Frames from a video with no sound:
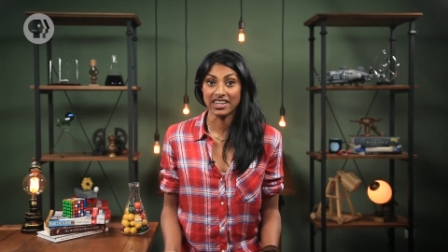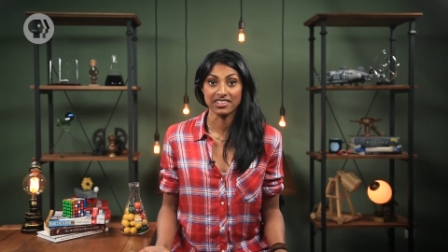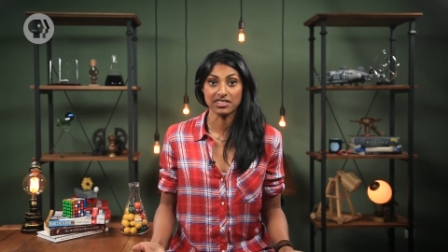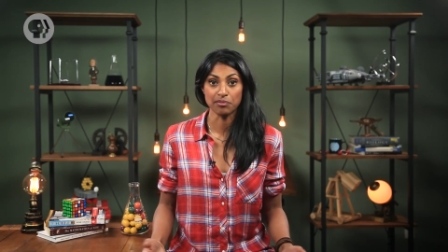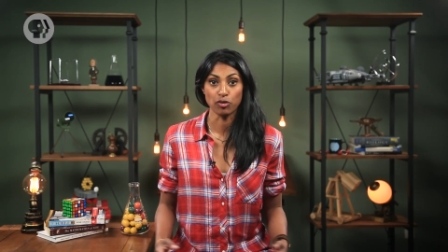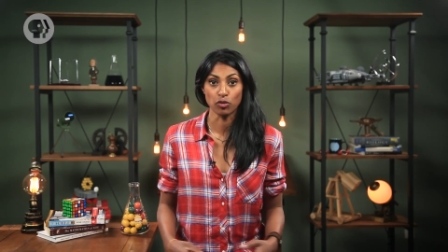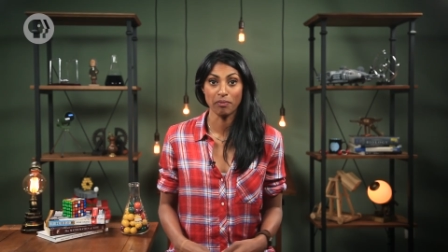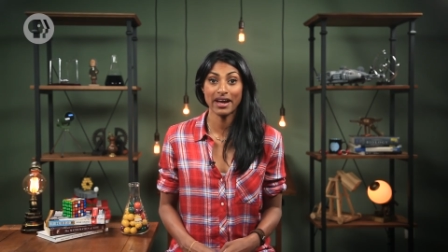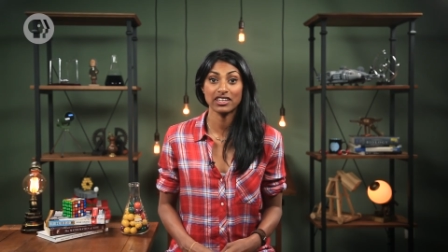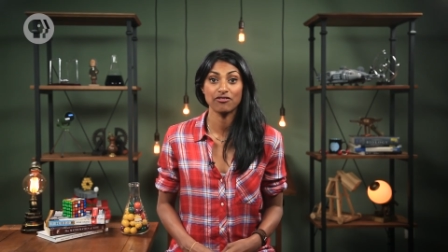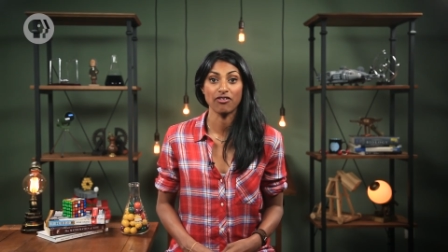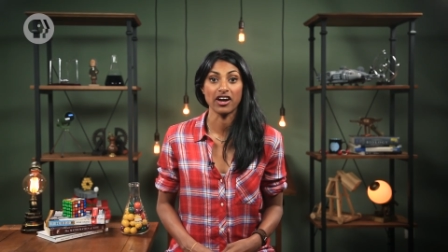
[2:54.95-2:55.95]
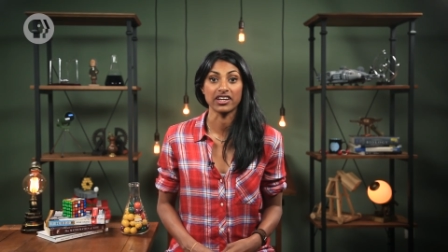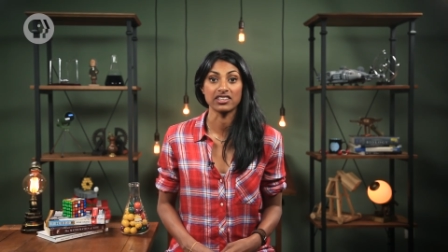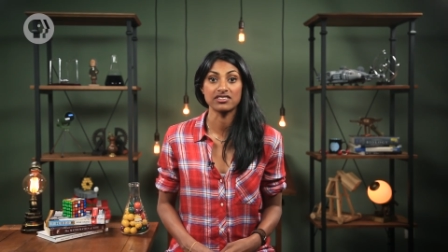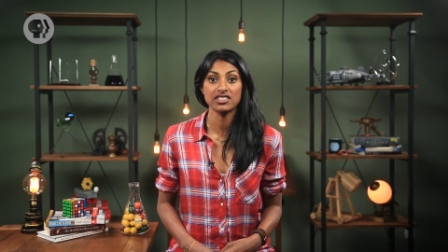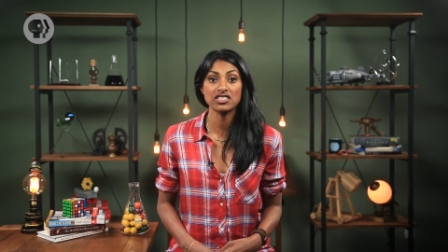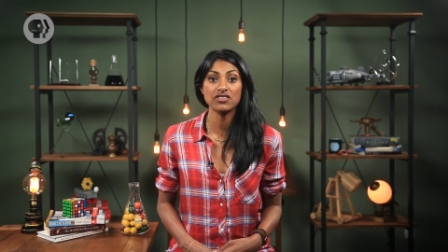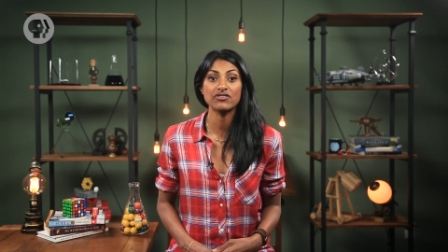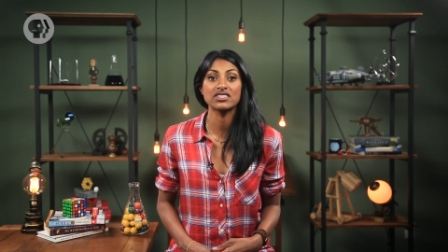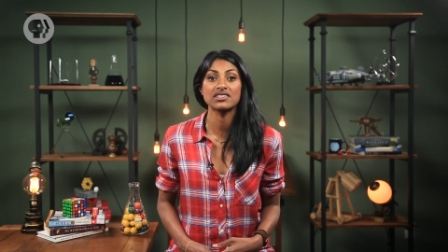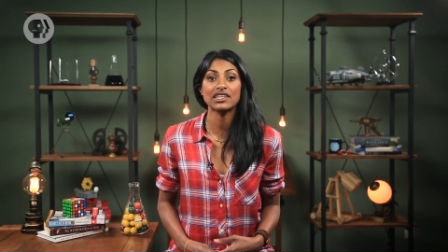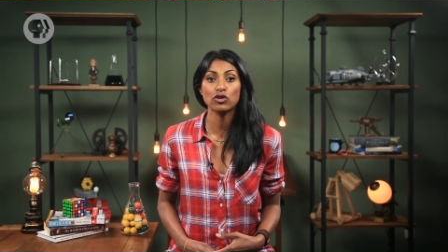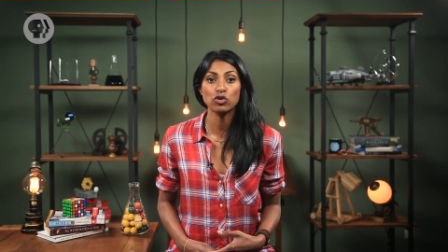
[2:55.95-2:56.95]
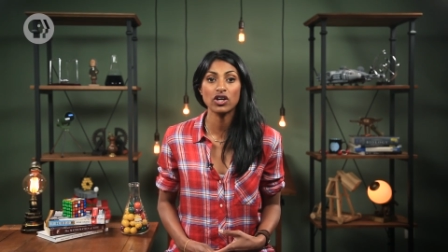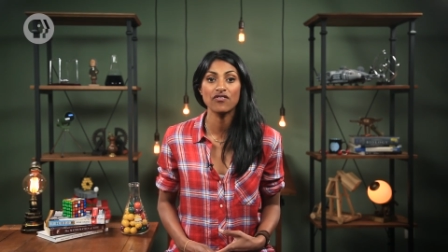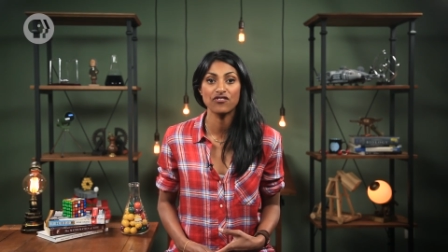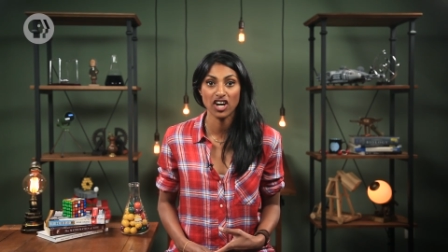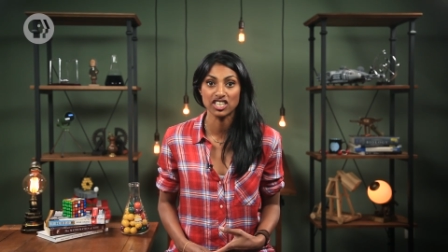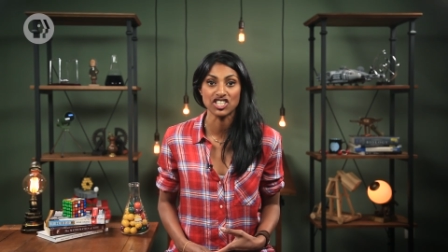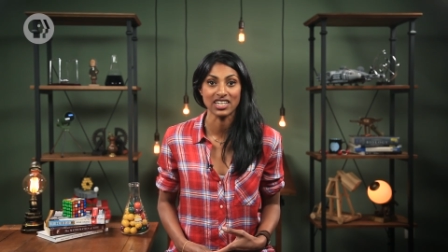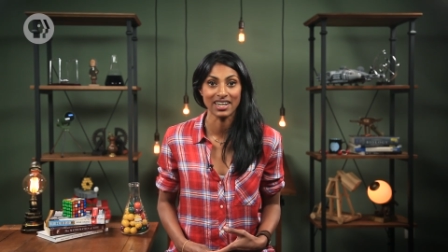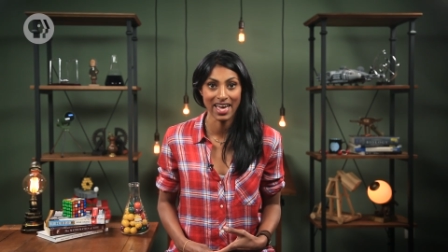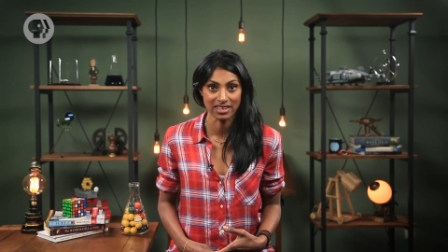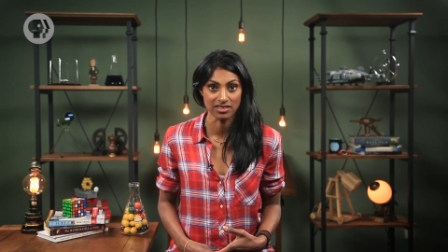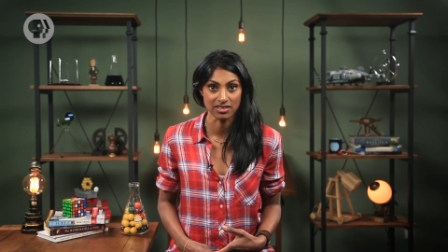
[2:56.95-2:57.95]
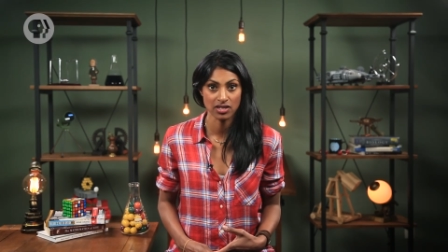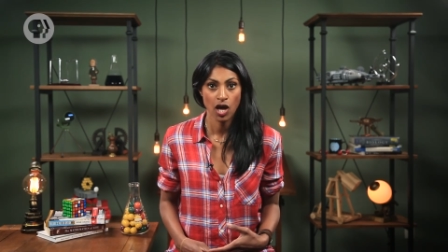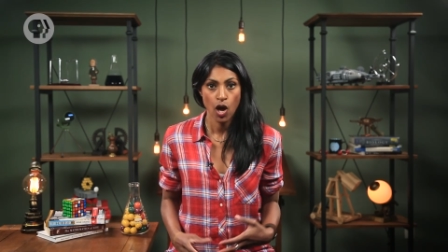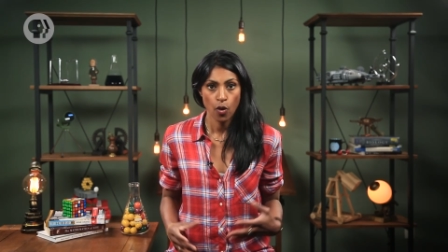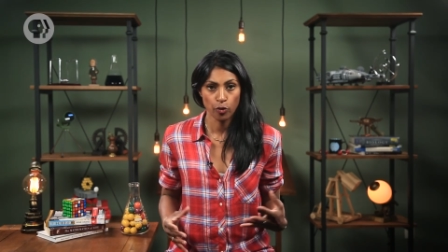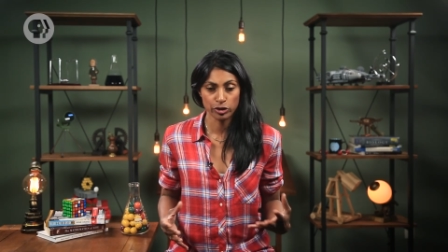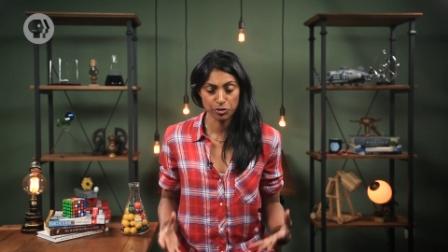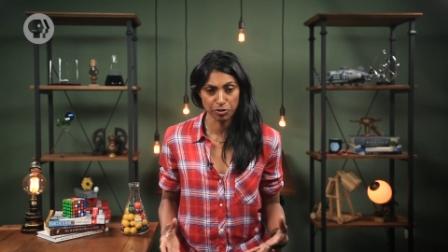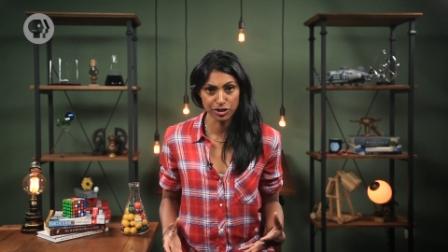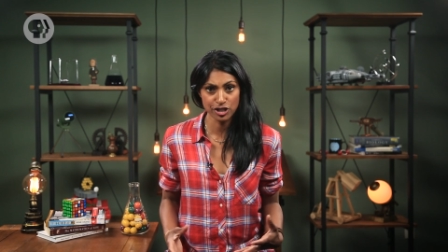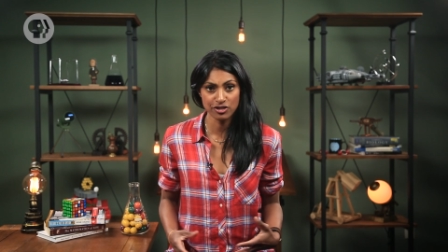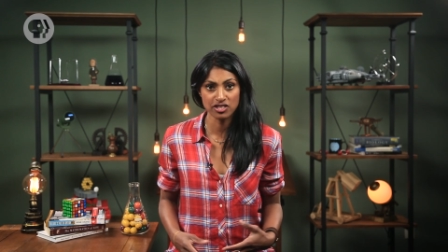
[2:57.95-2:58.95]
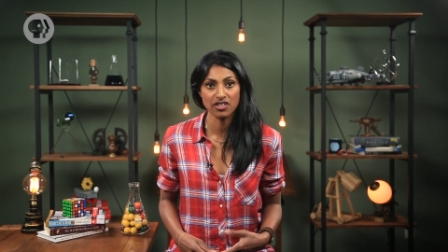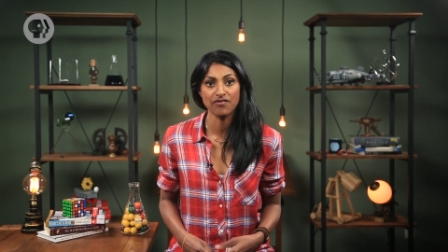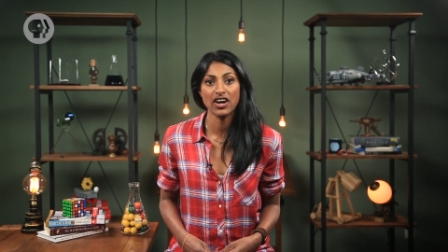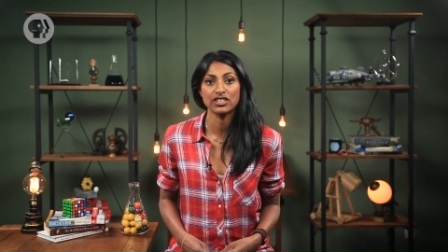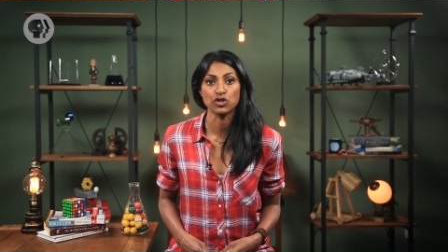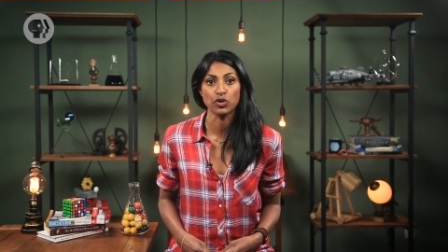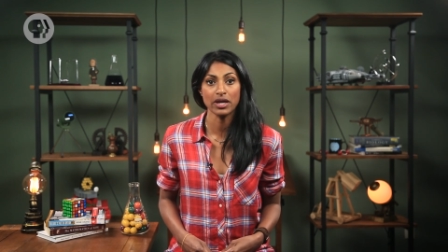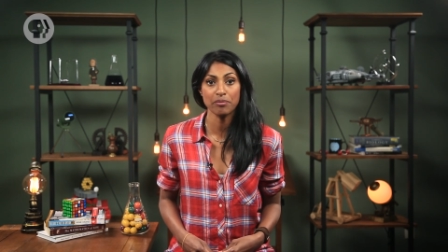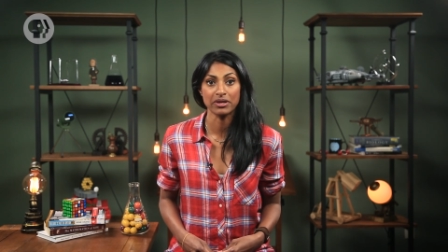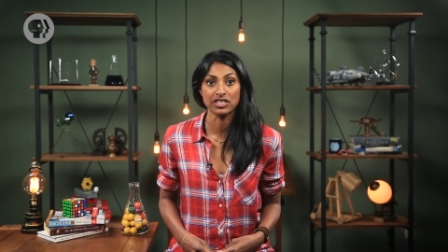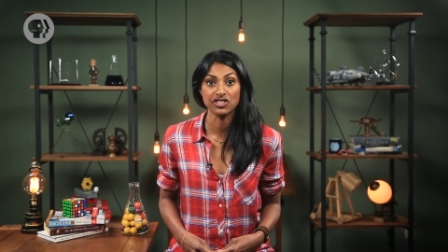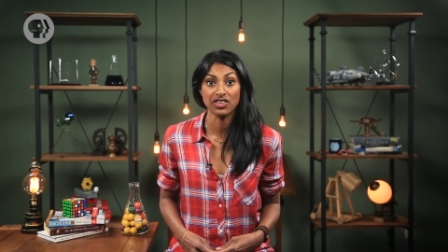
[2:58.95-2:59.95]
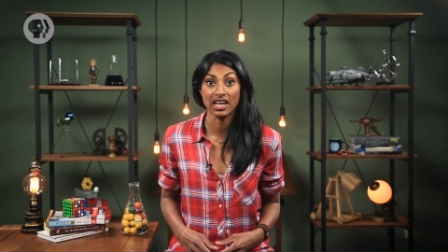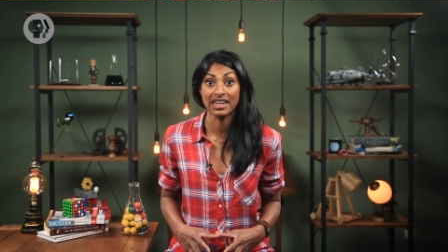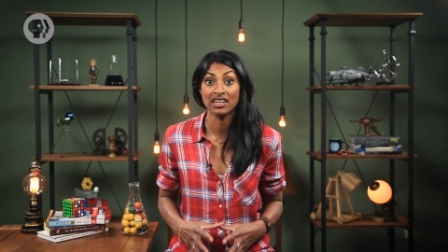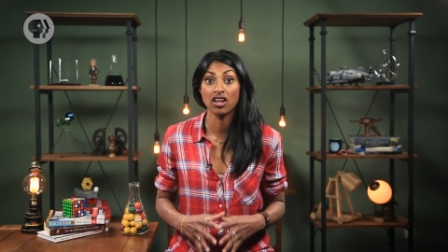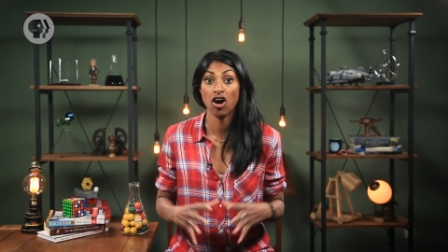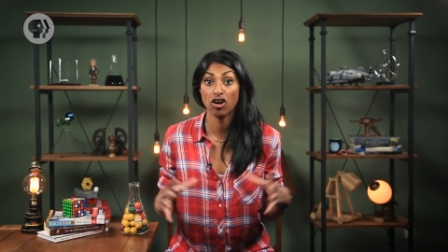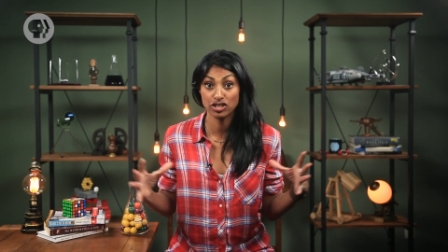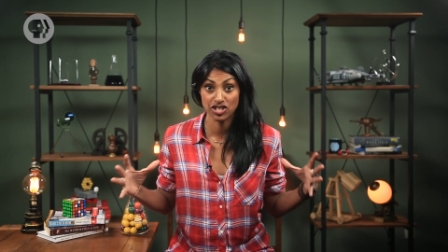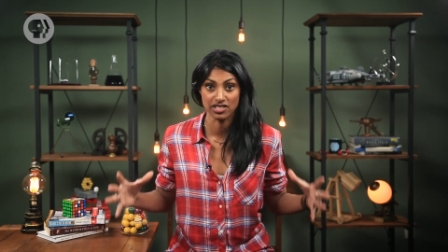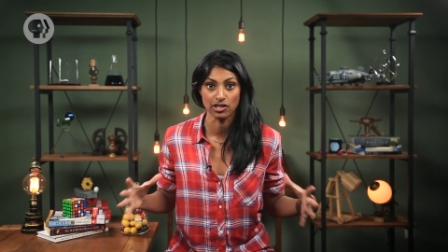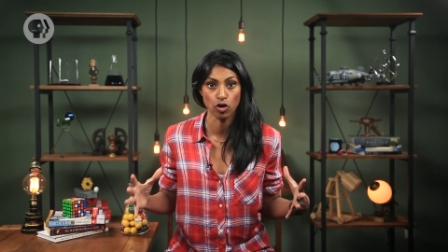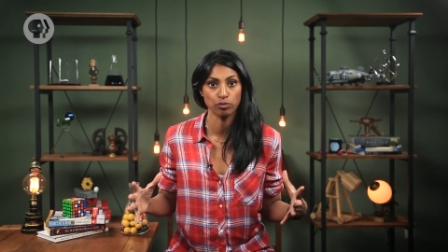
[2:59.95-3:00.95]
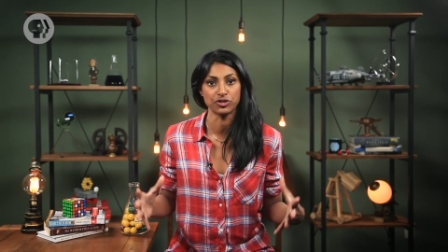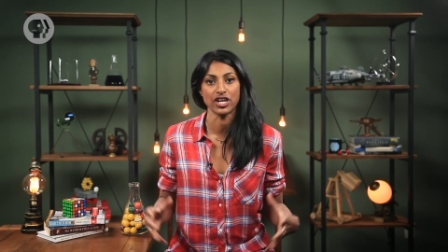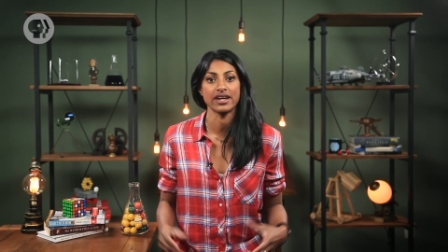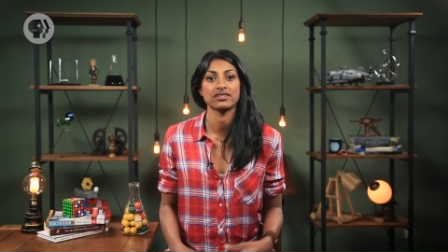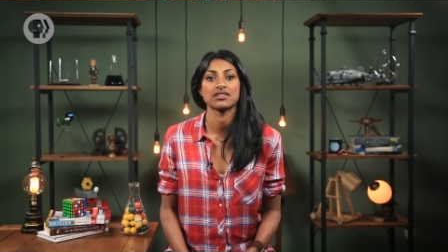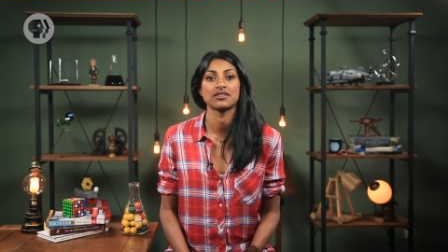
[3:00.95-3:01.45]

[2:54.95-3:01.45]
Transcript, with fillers: Any simple magnifier consists of a single converging lens, which produces a virtual image that enlarges an object.